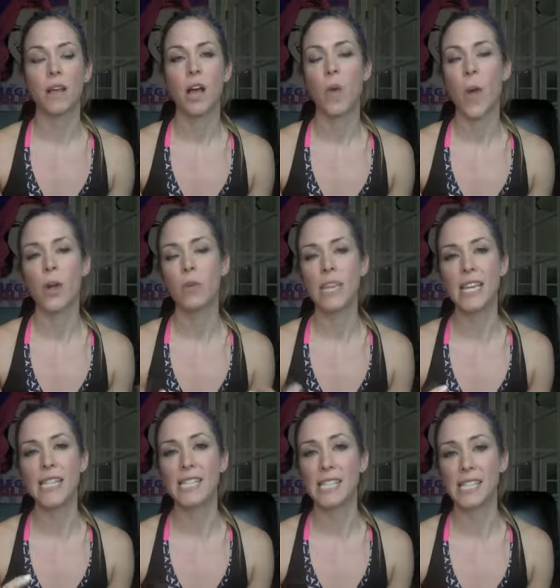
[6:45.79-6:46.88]
oh, I don't
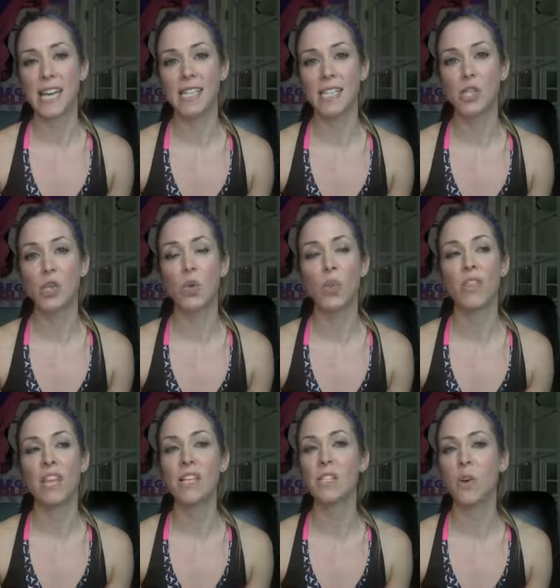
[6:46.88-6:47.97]
need success. And so when
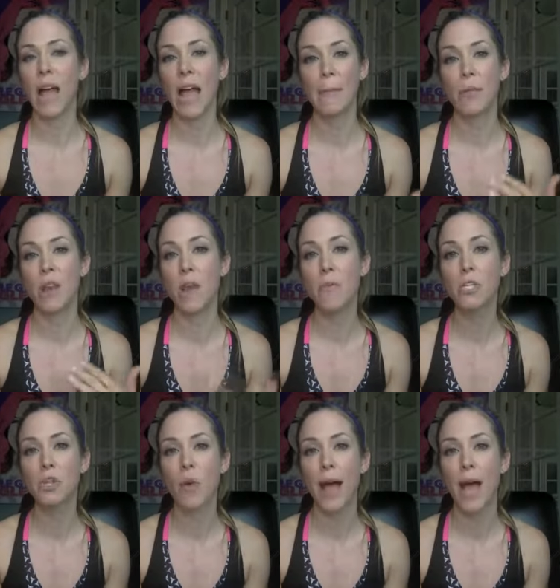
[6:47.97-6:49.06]
things don't happen, when the numbers
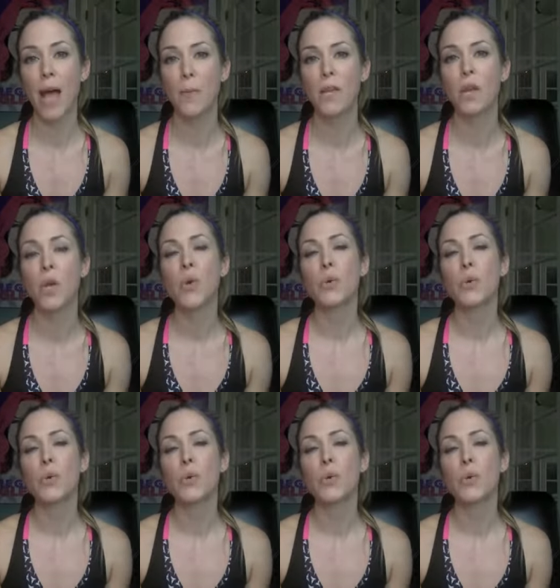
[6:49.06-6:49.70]
don't happen,